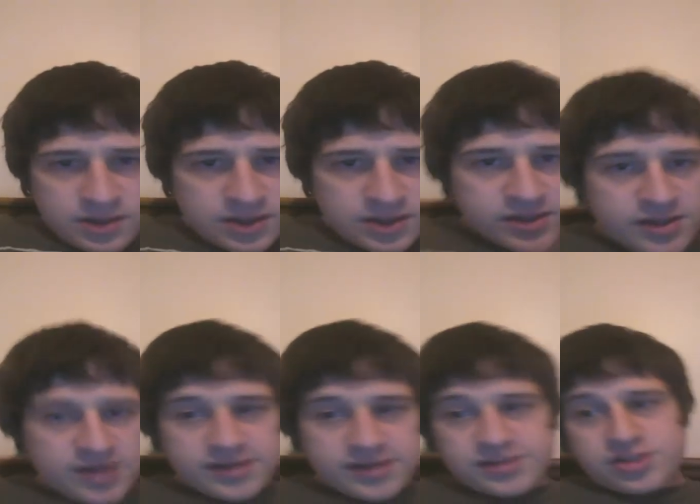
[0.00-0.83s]
Hey
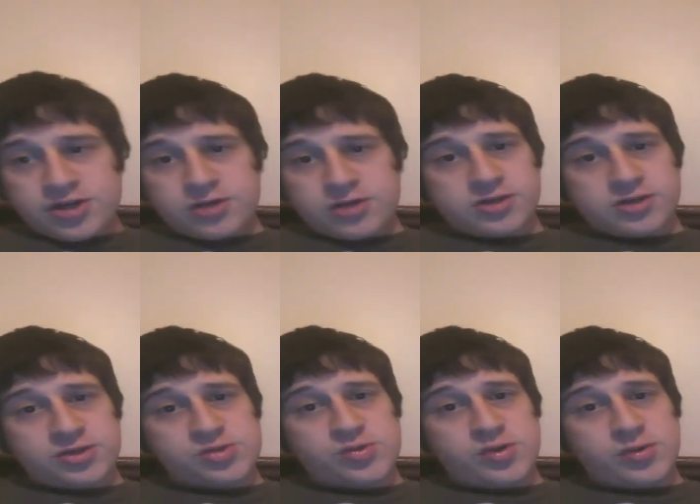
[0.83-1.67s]
guys, Jared
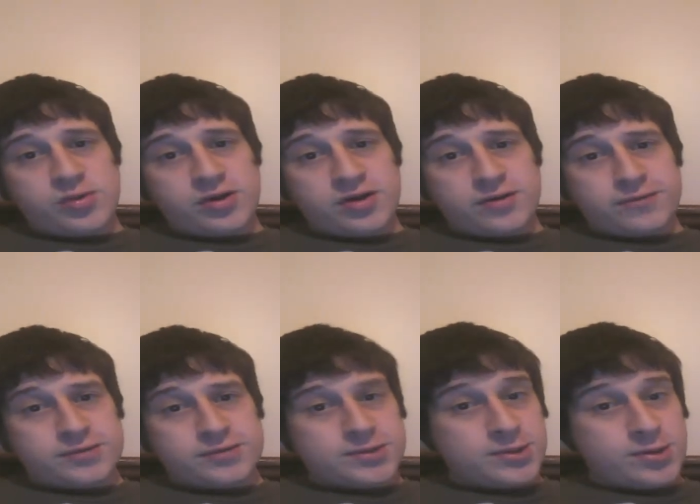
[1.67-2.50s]
21 here.
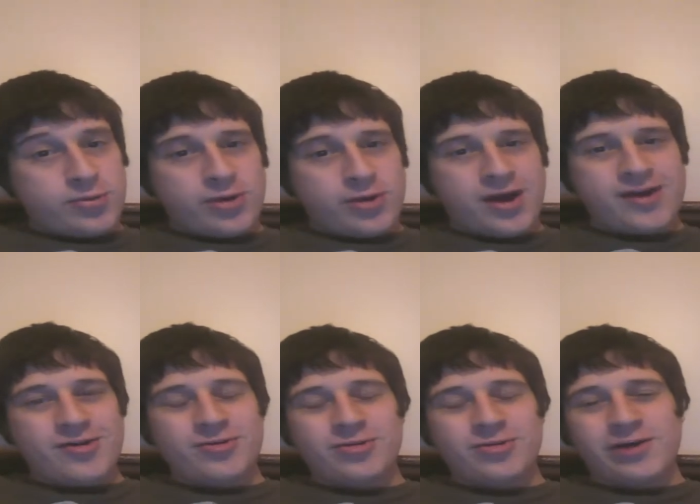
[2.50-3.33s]
So, I
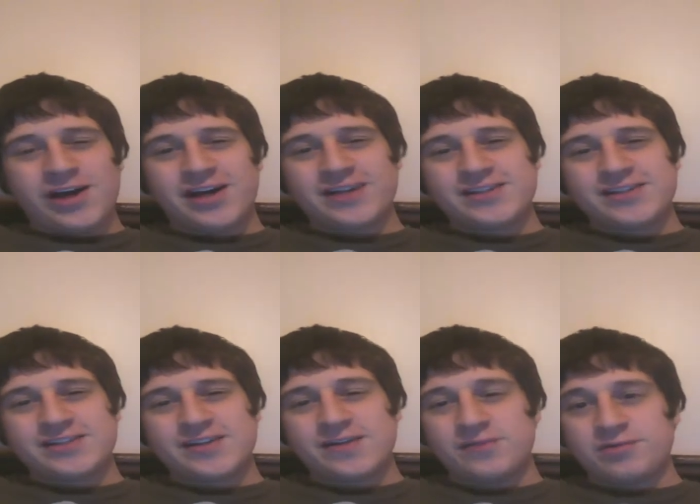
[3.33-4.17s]
know you
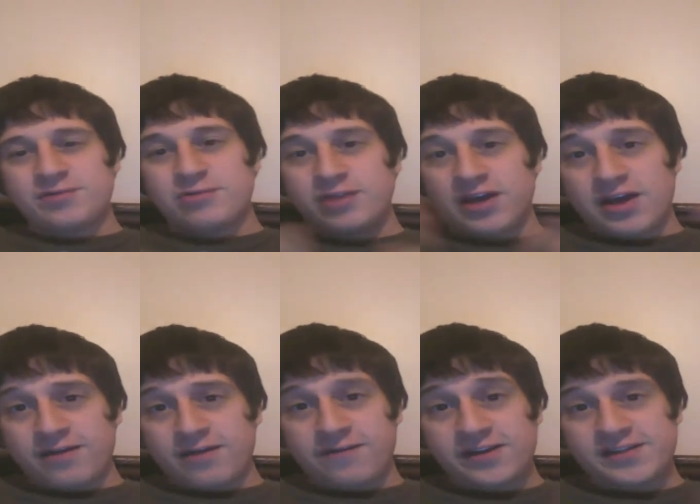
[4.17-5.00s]
guys haven't really got
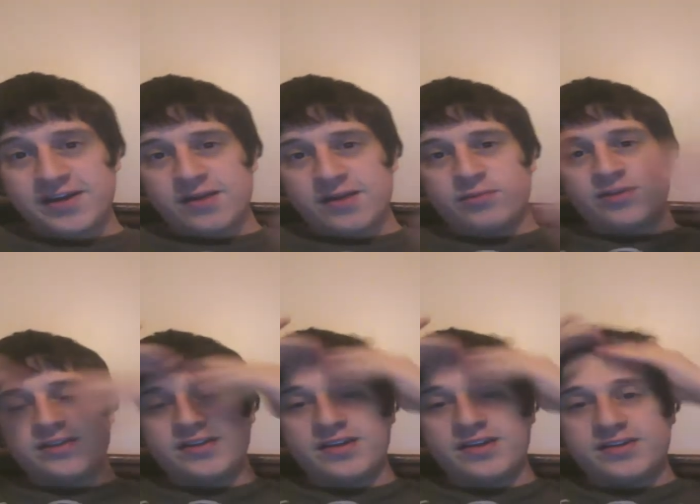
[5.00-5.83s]
a face cam
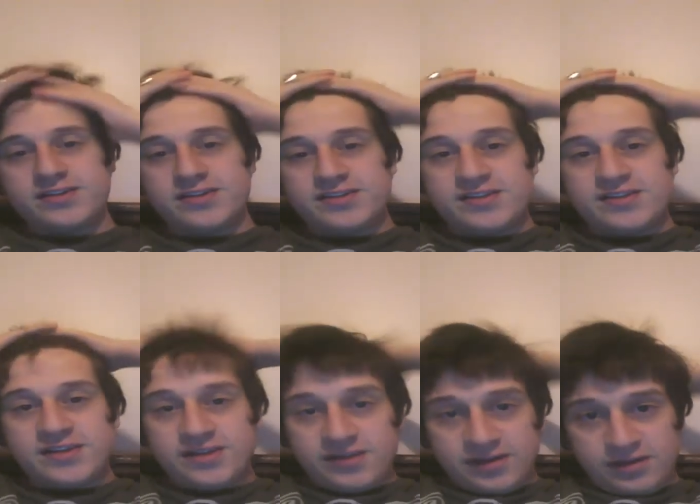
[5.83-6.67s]
recently, as you can
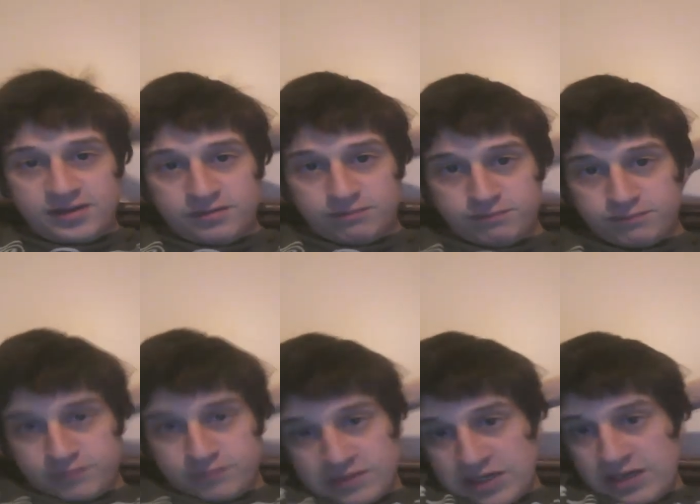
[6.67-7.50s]
see.
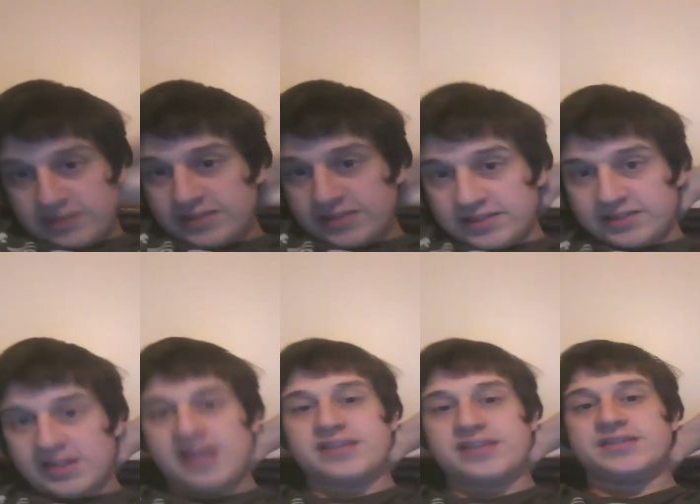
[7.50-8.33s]
Uh, since
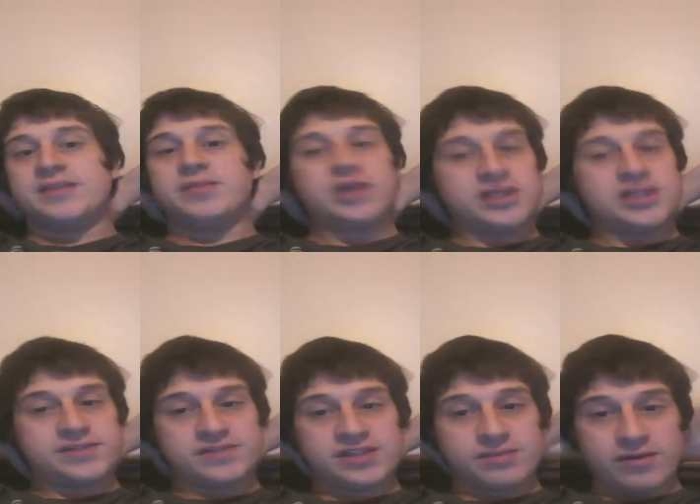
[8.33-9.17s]
the last time you guys
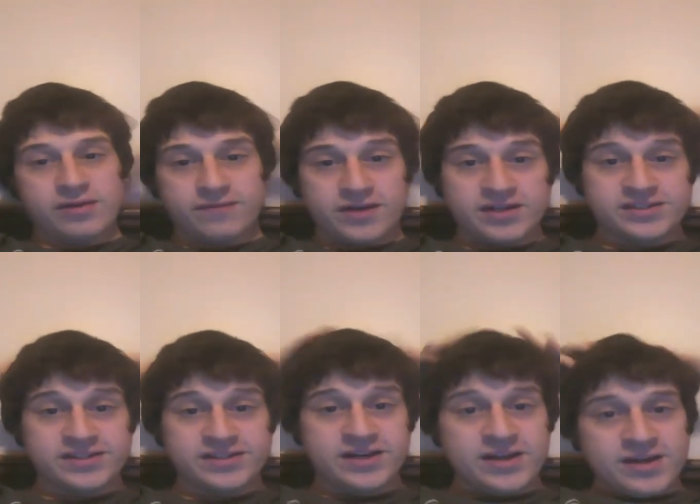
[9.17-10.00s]
have seen my
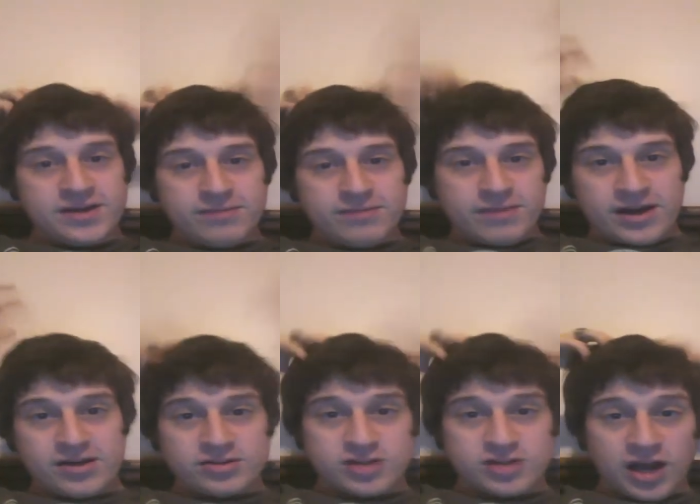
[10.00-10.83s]
face, my
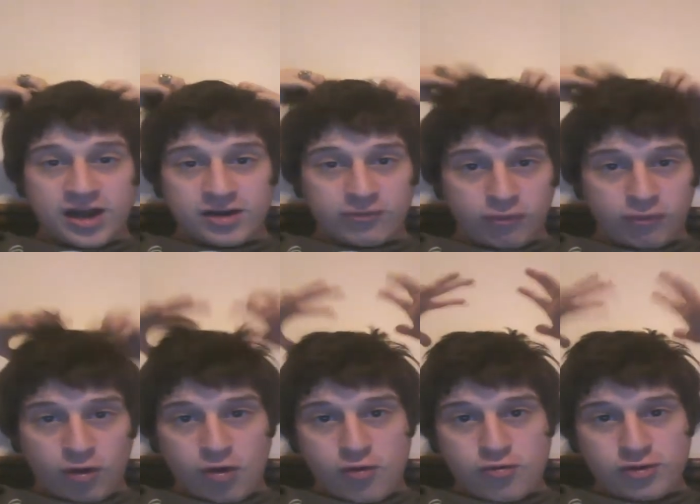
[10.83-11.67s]
hair's kind of
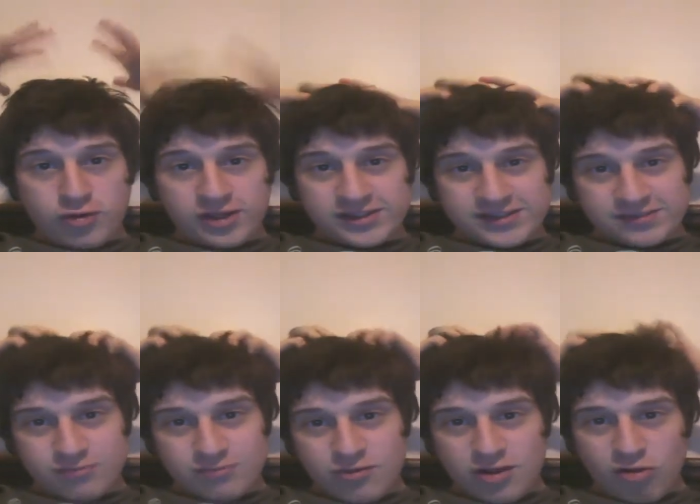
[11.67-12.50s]
grown. It's
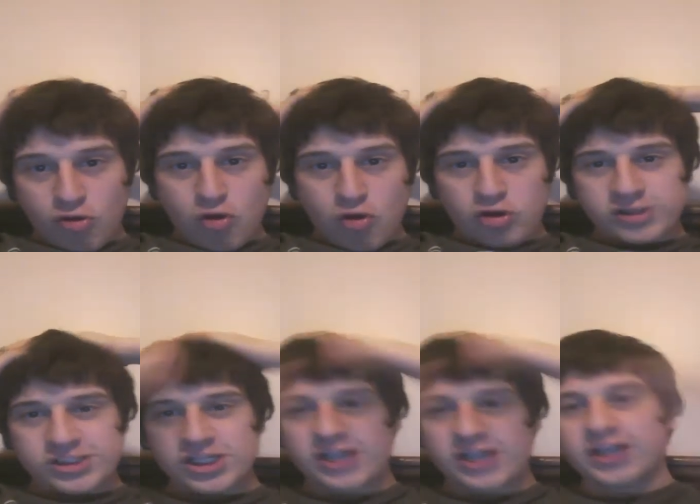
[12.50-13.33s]
really long and
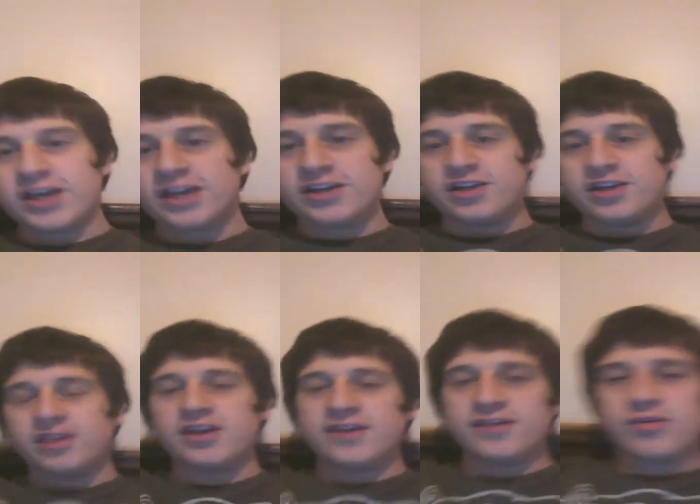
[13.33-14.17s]
shaggy. I gotta
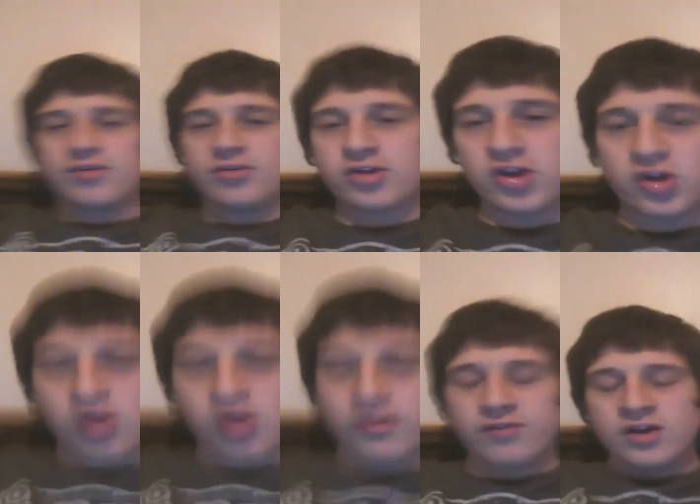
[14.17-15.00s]
get it all cut off.